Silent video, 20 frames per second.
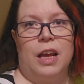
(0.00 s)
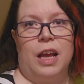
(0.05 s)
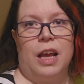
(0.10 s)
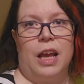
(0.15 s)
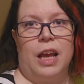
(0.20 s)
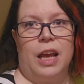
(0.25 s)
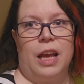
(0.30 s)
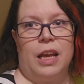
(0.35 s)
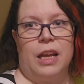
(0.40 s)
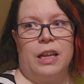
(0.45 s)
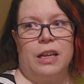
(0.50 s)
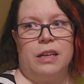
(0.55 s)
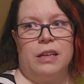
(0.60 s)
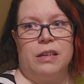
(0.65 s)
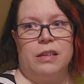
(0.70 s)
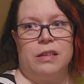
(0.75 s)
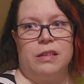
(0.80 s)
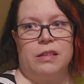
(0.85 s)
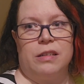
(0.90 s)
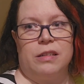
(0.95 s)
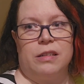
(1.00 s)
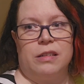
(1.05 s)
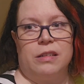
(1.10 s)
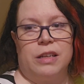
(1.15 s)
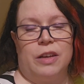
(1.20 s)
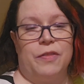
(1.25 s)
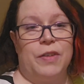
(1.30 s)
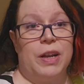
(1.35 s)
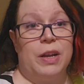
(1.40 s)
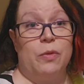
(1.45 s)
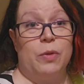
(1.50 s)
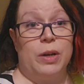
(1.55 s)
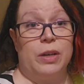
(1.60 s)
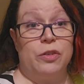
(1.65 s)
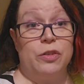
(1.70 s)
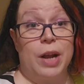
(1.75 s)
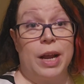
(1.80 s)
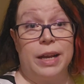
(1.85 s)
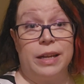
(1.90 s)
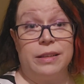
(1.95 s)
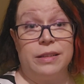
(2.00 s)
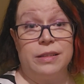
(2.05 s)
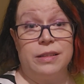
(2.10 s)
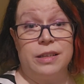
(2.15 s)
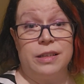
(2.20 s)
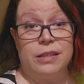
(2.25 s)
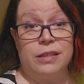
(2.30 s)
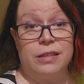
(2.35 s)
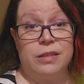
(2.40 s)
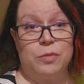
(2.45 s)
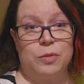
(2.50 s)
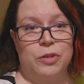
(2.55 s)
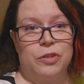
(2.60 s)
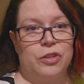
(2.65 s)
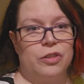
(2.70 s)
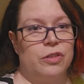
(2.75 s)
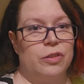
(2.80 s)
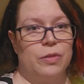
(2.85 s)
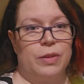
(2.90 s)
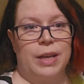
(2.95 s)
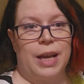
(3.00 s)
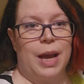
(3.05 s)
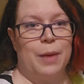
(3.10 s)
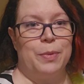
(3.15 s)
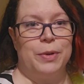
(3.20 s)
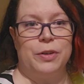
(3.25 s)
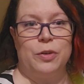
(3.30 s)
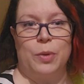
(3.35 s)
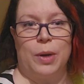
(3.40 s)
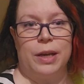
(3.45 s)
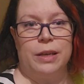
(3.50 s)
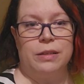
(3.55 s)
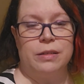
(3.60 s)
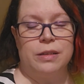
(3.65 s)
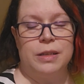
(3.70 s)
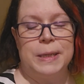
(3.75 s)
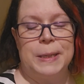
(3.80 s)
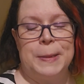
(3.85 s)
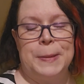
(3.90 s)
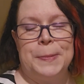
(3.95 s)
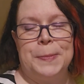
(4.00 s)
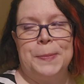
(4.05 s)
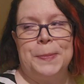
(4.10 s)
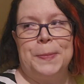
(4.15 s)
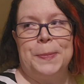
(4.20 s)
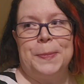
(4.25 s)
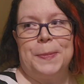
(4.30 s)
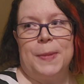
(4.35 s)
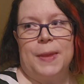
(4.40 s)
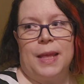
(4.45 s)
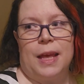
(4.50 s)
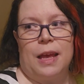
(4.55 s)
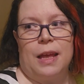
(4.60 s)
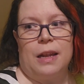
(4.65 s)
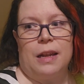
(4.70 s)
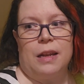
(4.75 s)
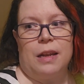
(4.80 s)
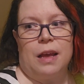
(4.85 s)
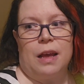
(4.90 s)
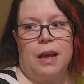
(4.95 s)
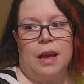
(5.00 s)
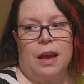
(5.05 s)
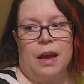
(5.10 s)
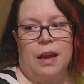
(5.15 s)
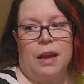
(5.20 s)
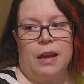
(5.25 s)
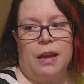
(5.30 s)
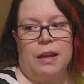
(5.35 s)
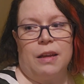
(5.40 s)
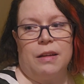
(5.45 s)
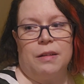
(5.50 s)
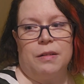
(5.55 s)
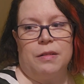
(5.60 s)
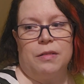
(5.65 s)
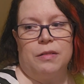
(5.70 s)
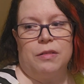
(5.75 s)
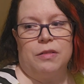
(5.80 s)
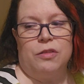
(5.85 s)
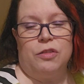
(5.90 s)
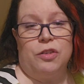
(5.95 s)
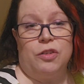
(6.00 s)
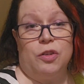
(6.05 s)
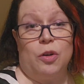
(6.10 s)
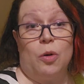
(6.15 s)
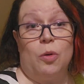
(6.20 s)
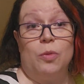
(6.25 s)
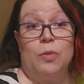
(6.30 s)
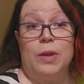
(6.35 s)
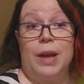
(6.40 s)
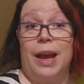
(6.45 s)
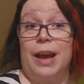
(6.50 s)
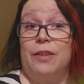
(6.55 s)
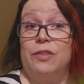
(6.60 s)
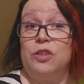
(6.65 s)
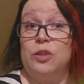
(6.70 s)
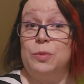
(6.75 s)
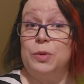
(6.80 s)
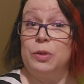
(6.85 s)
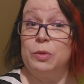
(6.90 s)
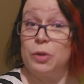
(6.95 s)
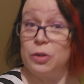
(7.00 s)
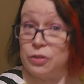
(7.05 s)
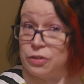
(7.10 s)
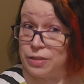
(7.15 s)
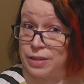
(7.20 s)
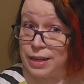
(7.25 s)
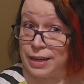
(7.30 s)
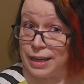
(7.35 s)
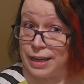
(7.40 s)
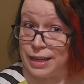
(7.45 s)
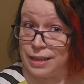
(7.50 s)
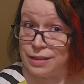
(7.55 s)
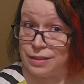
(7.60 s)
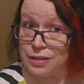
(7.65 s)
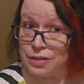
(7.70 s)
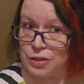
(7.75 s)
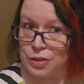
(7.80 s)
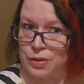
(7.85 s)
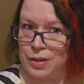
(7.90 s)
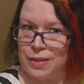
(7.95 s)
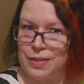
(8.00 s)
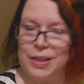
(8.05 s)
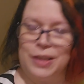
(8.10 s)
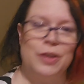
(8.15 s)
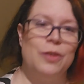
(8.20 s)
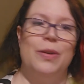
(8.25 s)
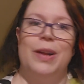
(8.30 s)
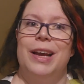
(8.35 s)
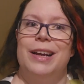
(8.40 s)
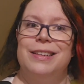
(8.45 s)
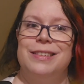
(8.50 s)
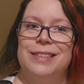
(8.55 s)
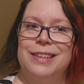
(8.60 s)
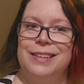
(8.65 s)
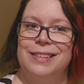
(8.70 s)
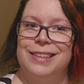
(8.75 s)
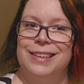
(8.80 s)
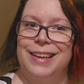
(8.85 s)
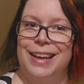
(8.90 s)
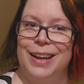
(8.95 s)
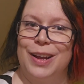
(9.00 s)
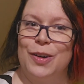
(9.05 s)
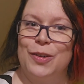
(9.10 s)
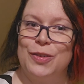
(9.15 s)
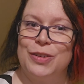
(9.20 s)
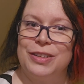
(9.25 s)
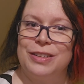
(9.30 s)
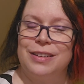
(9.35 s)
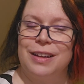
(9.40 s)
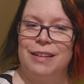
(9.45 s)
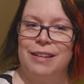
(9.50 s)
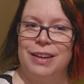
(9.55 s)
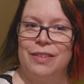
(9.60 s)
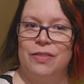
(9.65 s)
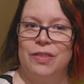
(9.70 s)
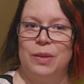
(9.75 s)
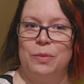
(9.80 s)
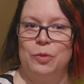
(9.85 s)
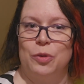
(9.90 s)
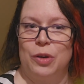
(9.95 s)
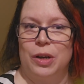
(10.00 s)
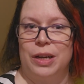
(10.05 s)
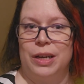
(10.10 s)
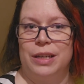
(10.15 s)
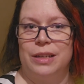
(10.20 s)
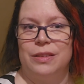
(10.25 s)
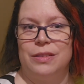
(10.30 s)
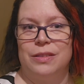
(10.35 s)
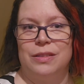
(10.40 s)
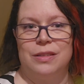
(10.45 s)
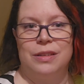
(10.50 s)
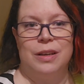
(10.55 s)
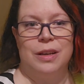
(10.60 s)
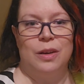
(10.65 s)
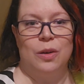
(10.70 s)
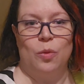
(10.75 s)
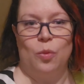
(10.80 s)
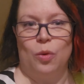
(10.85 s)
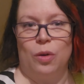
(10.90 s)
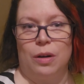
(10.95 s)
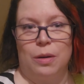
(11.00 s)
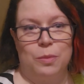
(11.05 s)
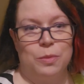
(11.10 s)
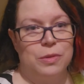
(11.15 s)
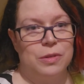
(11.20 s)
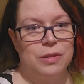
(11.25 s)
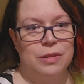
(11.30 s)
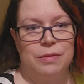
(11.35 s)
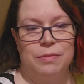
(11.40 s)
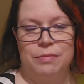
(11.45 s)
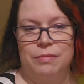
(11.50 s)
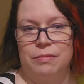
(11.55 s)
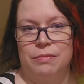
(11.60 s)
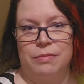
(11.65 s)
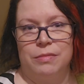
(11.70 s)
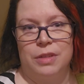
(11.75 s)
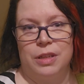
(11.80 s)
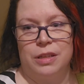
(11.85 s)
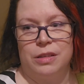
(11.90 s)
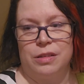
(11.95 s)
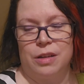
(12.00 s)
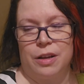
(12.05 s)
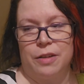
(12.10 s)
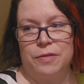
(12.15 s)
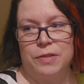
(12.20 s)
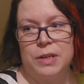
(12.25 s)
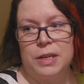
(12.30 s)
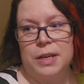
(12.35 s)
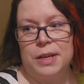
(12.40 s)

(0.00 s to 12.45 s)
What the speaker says: And if anyone dragon sits, which it's only happened twice, then I don't have dubia roaches on hand so that they don't accidentally get out. I'll give them crickets, worms, and stuff.